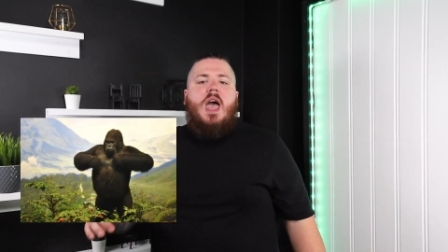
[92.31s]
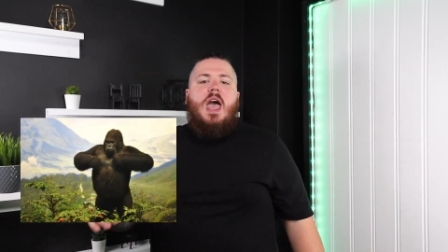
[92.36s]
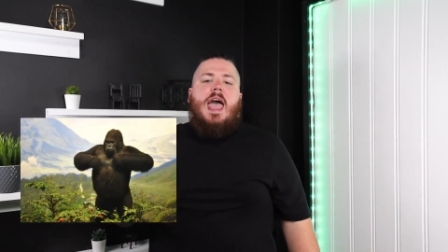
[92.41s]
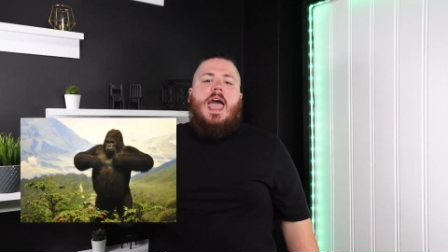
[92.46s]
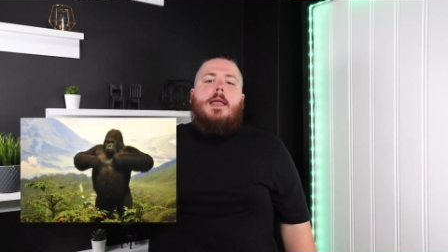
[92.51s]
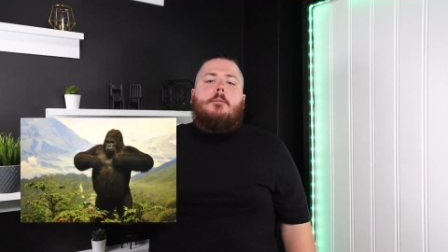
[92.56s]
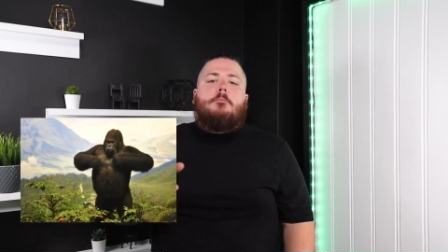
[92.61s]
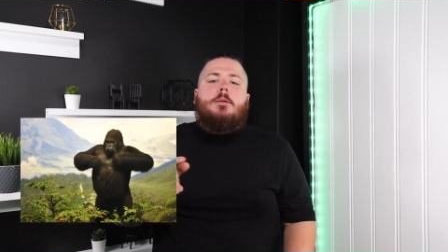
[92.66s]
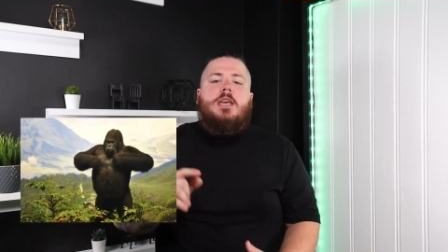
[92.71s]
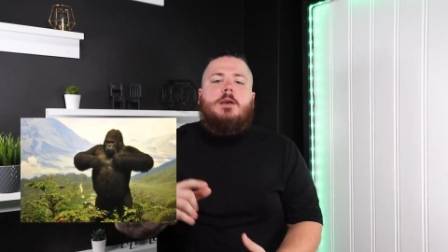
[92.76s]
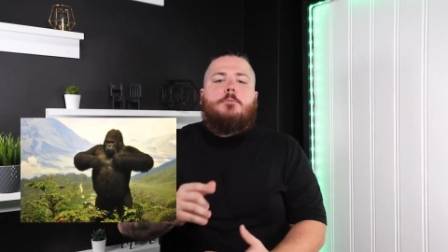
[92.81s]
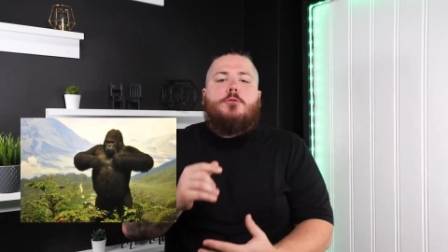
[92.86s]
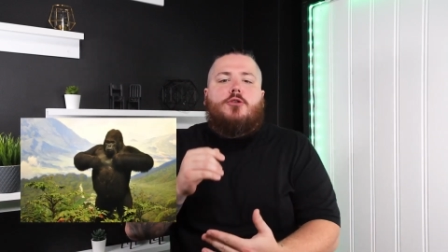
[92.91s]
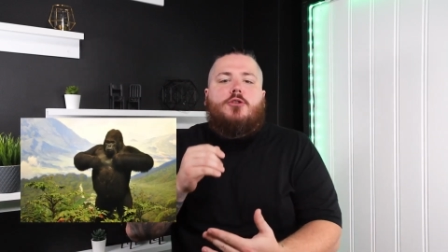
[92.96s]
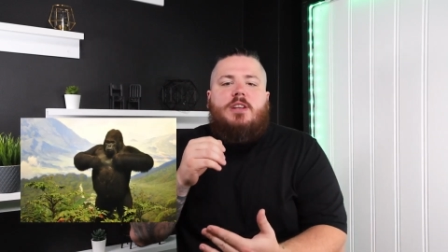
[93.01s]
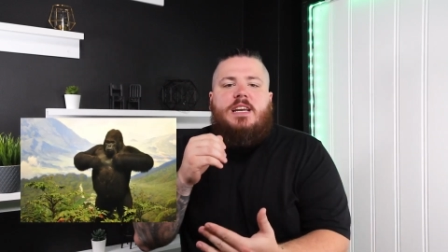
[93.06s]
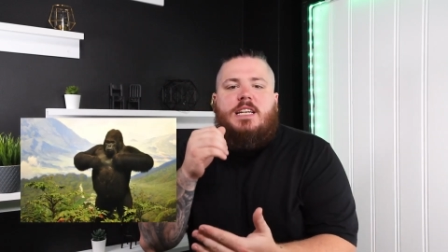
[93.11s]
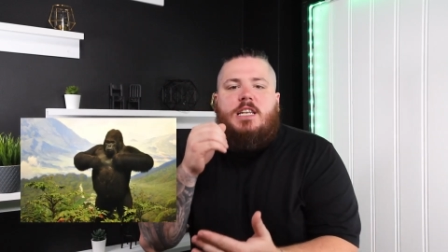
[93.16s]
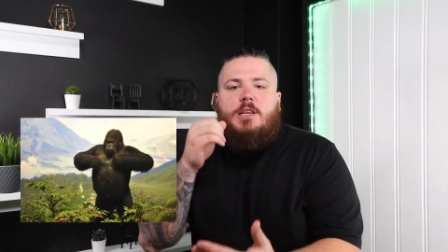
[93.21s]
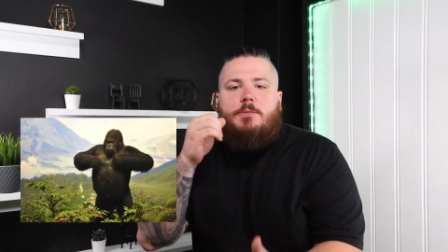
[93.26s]
and people
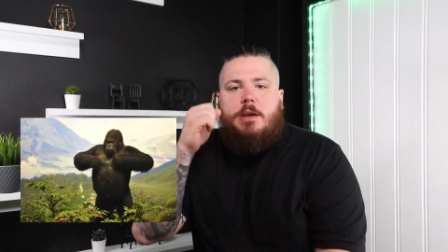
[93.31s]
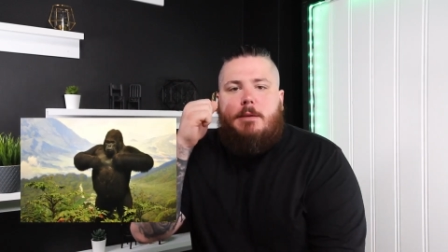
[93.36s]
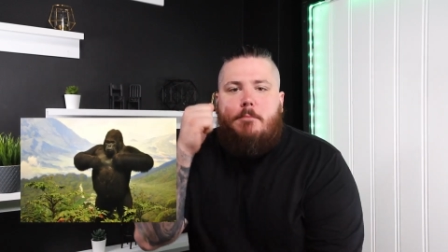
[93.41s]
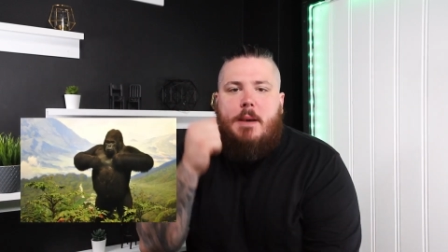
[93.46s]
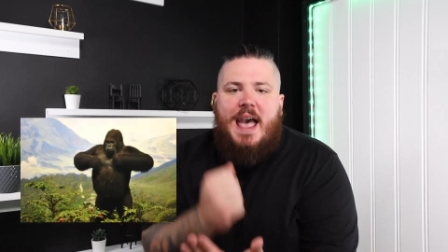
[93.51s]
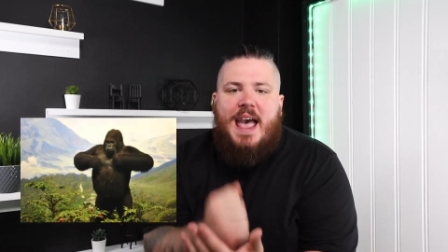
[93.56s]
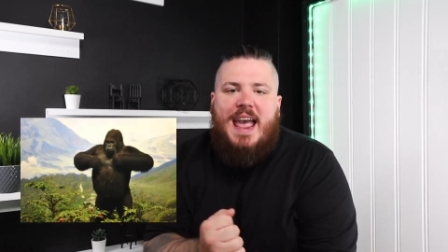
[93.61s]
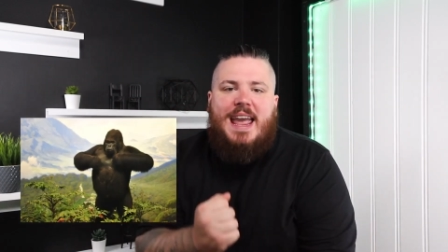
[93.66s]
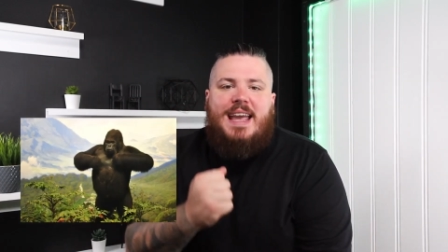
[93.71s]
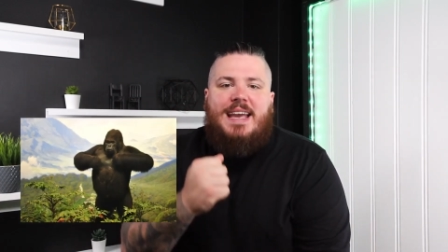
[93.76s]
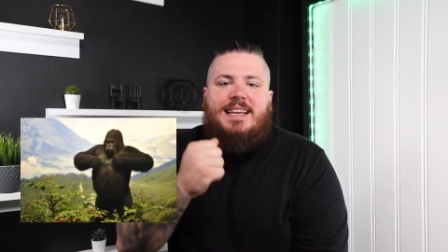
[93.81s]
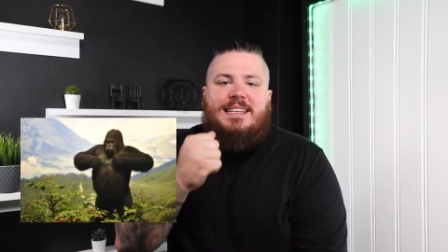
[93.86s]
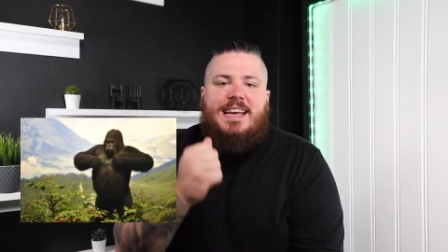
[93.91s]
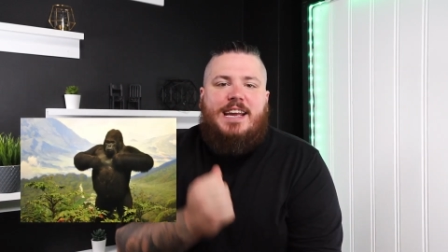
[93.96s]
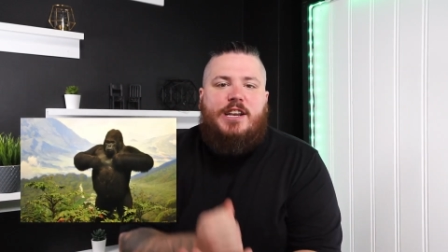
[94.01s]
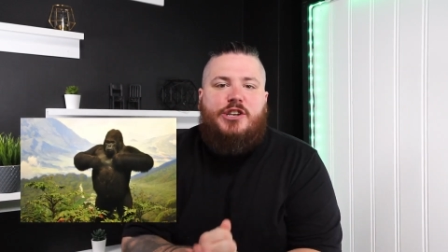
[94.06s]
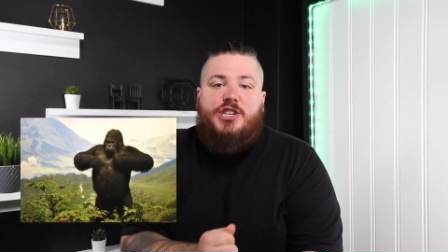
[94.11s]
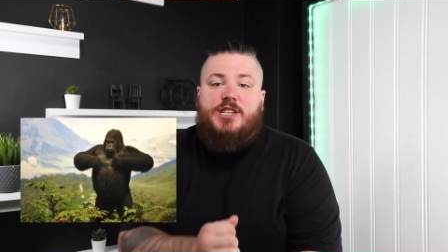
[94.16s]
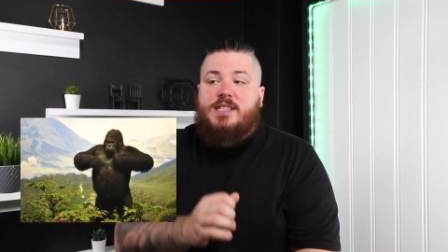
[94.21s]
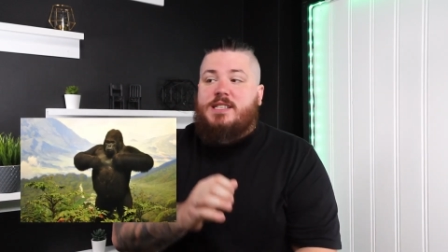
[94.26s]
need to be paying
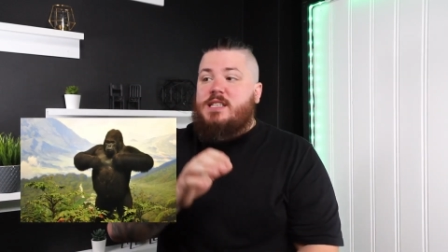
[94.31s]
attention.